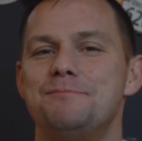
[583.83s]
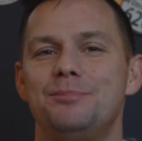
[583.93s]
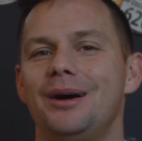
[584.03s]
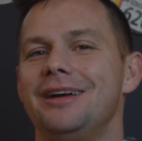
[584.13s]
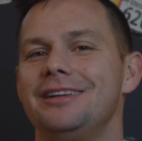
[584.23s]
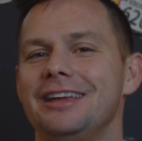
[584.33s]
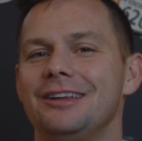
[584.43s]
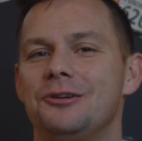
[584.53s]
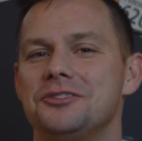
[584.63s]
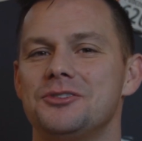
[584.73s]
But it
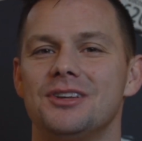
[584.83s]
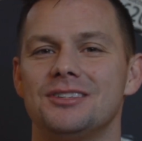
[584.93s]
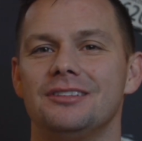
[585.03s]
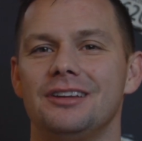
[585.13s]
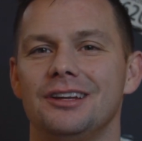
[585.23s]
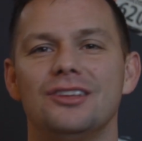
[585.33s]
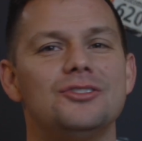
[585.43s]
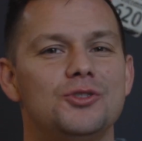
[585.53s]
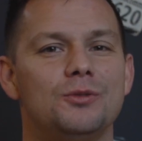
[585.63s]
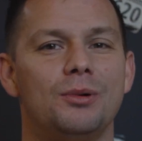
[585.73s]
also doesn't let it get
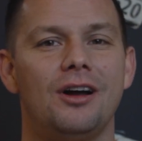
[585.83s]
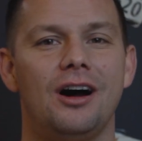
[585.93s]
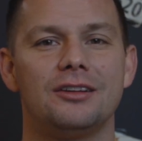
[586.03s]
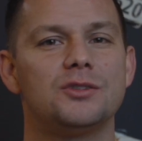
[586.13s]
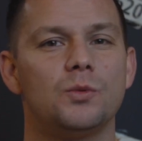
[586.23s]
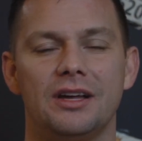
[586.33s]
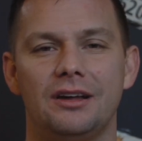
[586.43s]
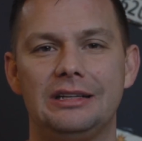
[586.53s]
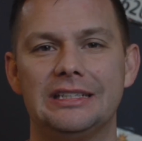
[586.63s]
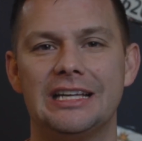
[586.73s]
super hot as
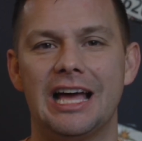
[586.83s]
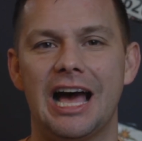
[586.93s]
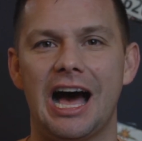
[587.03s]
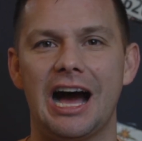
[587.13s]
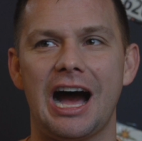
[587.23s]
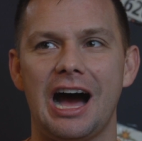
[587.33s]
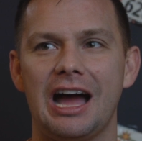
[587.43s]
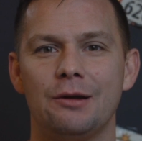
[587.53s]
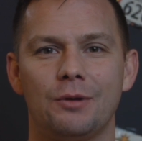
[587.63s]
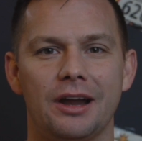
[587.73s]
well.
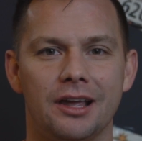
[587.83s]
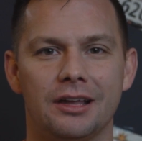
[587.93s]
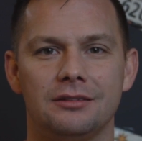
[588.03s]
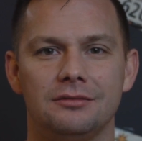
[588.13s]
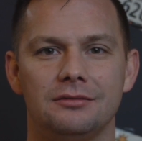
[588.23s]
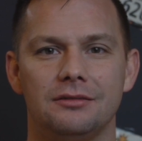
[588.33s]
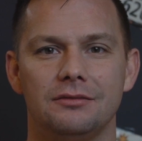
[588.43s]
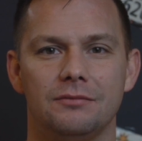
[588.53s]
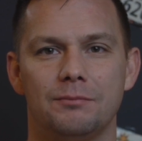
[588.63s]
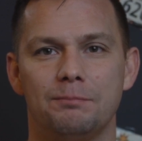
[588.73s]
I ran
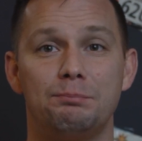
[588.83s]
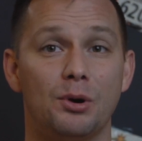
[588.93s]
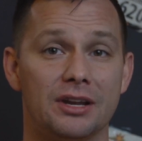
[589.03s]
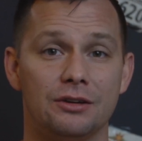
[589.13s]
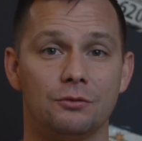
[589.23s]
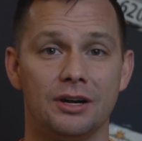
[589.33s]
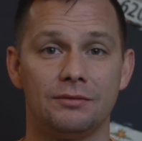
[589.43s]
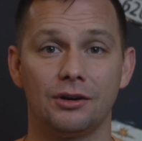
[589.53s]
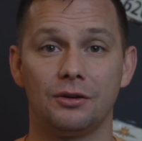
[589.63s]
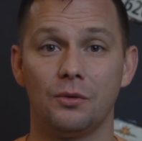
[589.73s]
Burning
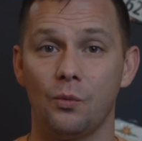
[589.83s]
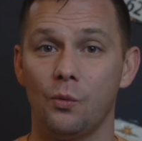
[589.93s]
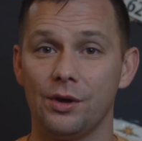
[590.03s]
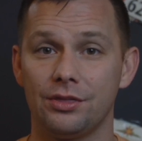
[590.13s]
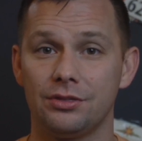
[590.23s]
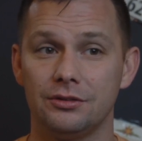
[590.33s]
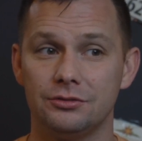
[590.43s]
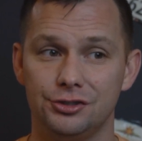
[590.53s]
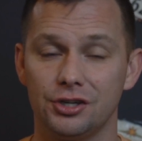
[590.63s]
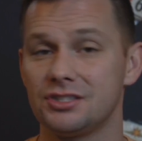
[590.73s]
River with
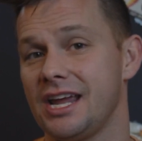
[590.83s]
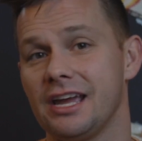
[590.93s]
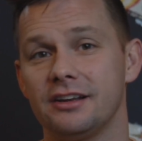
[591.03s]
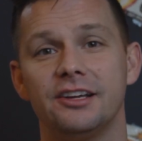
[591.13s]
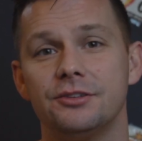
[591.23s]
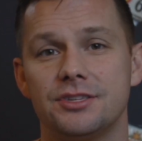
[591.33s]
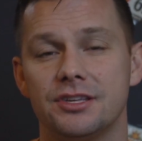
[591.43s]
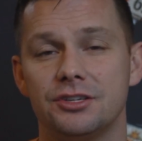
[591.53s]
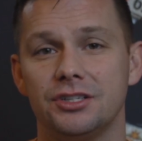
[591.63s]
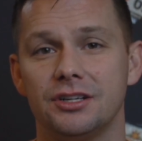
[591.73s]
just handhelds
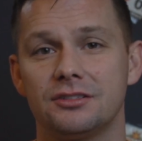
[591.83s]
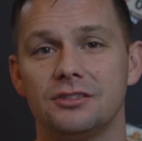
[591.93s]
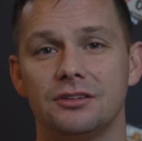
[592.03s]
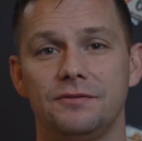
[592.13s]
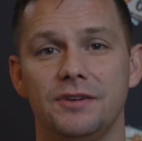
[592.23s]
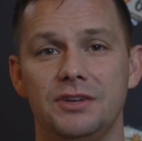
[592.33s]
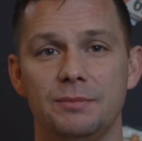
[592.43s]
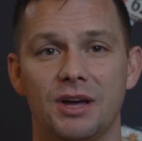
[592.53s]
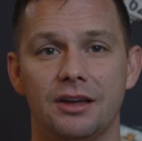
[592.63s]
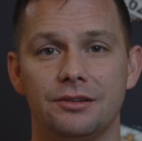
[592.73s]
this year. So 50
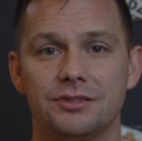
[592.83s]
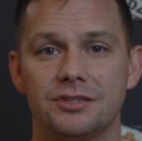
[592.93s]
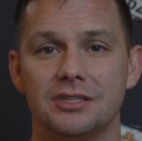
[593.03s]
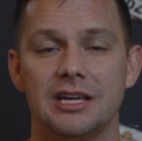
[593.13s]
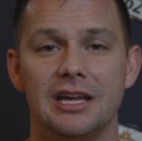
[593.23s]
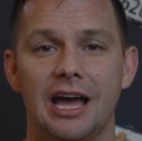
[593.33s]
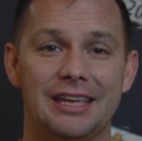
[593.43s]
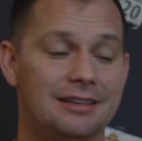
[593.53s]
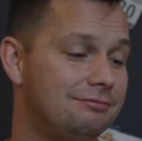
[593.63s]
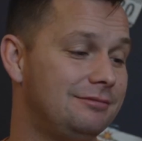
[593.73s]
miles,
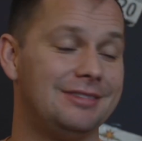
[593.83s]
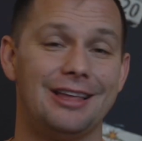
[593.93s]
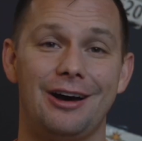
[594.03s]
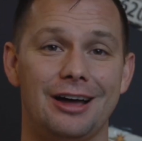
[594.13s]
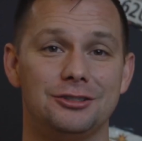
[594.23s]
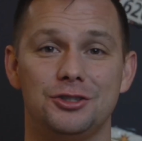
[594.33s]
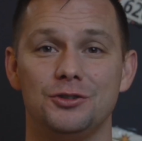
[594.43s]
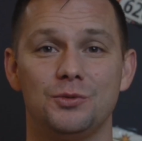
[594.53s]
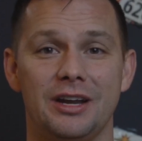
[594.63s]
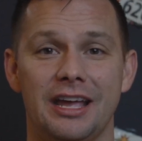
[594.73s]
and I just
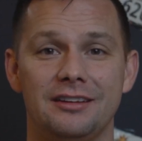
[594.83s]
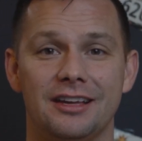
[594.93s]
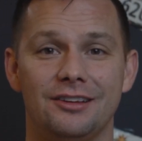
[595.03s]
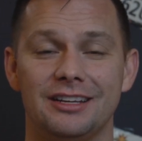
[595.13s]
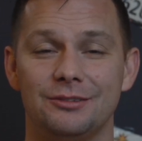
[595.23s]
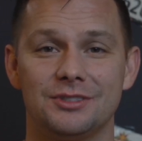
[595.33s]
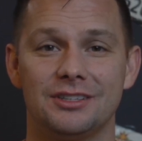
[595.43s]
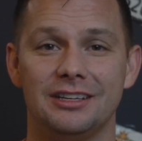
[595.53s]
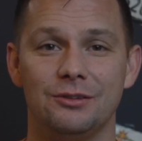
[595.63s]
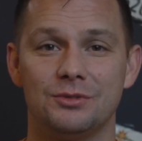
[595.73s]
used one handheld.
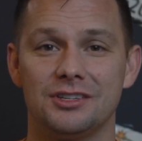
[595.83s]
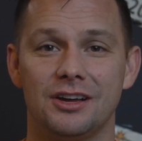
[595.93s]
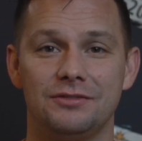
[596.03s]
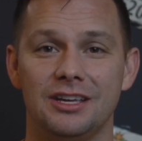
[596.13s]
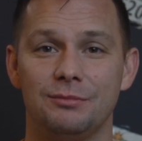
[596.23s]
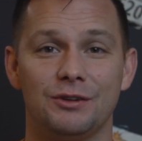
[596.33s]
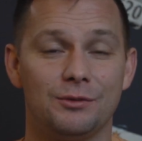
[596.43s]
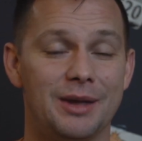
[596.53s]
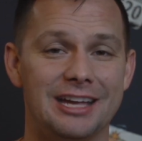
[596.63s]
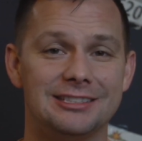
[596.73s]
It was enough to get me
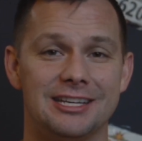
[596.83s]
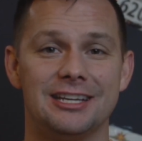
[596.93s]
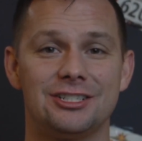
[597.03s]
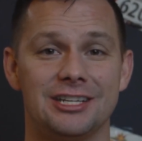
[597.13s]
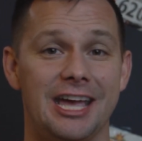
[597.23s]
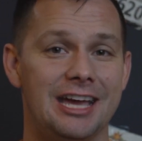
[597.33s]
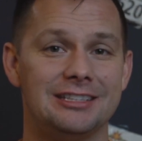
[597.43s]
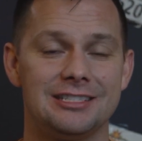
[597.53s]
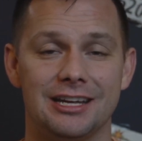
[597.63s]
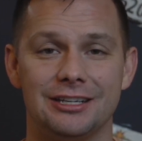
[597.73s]
from aid station to
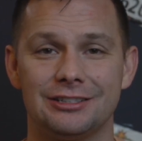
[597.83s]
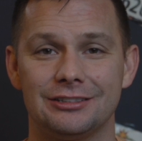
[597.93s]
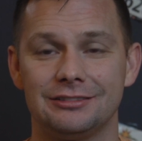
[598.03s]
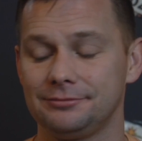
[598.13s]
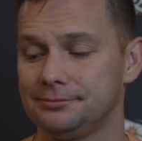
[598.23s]
aid station.